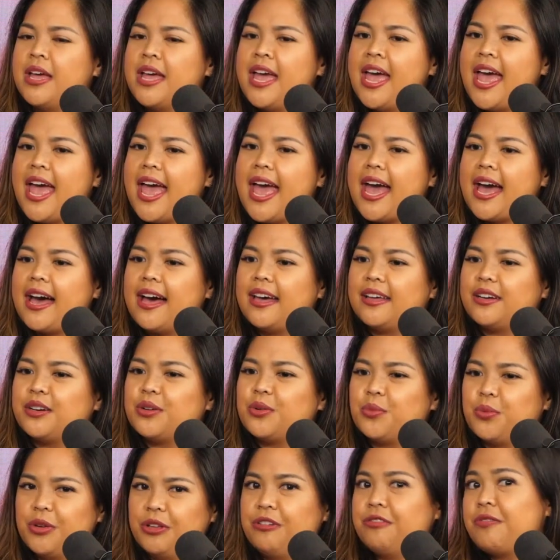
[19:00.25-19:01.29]
And
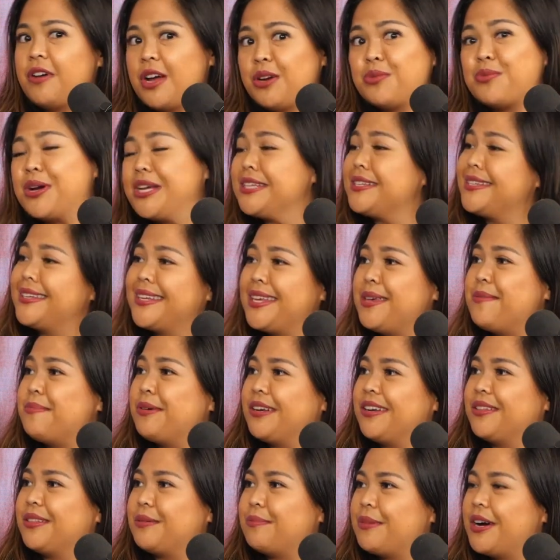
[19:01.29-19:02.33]
we'll find ways to keep it
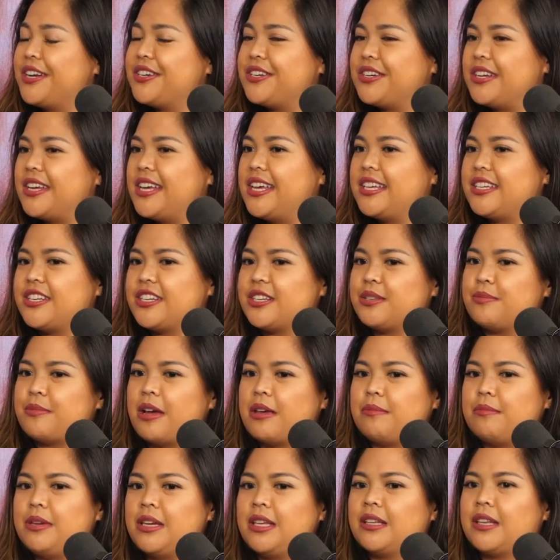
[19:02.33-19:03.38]
in the budget. It just might
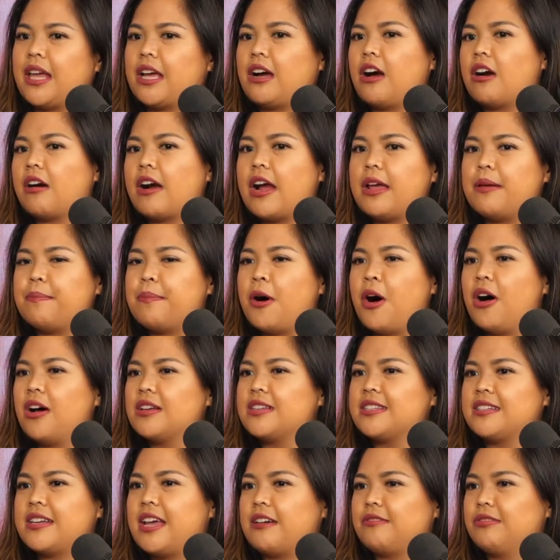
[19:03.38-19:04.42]
mean like, all right, pause
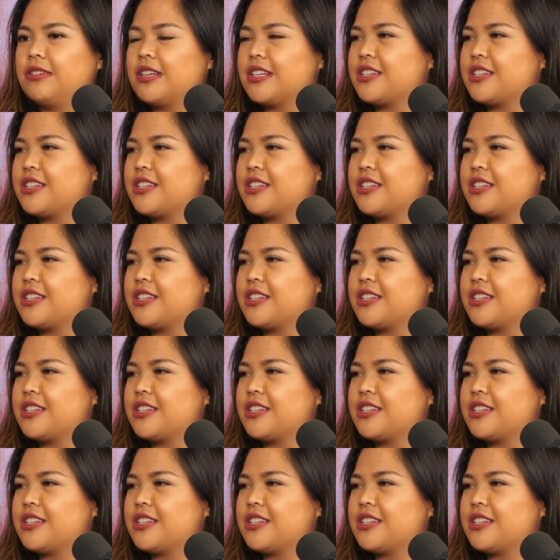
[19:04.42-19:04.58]
Netflix